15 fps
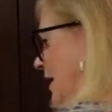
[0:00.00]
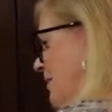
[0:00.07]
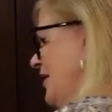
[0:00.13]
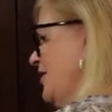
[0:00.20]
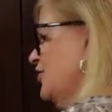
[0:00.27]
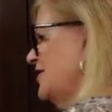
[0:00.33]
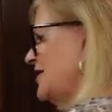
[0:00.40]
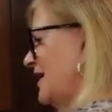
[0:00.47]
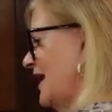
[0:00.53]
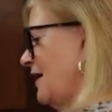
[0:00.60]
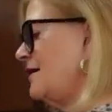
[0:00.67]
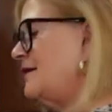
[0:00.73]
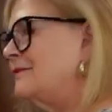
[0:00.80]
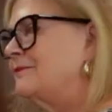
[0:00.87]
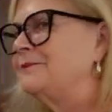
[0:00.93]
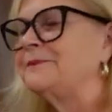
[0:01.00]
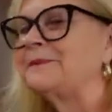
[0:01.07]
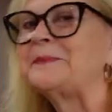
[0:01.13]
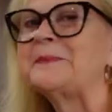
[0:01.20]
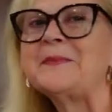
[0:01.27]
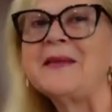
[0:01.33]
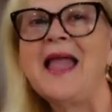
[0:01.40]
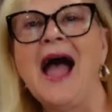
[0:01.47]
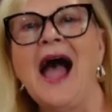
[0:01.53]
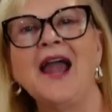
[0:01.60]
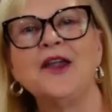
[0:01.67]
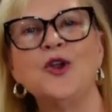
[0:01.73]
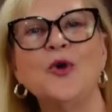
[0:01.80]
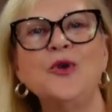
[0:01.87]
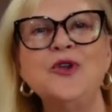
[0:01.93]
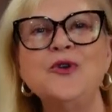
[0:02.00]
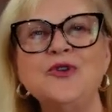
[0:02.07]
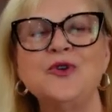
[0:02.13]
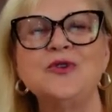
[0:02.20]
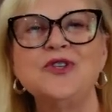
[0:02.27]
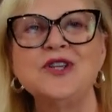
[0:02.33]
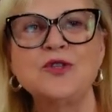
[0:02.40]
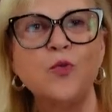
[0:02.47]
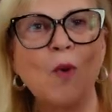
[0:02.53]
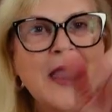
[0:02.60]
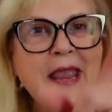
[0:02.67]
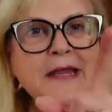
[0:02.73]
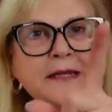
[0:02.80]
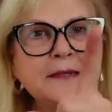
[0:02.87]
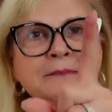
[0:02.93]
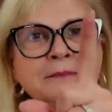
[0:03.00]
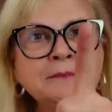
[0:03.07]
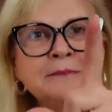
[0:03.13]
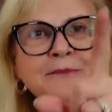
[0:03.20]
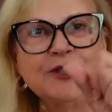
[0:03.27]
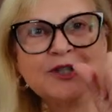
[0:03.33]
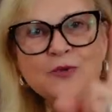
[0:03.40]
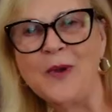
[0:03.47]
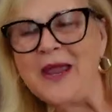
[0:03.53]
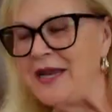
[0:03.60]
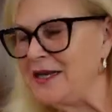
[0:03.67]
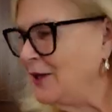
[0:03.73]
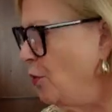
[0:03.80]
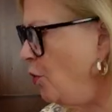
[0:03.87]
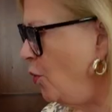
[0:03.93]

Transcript: let me just get. I know you do. Just wait. Just wait, little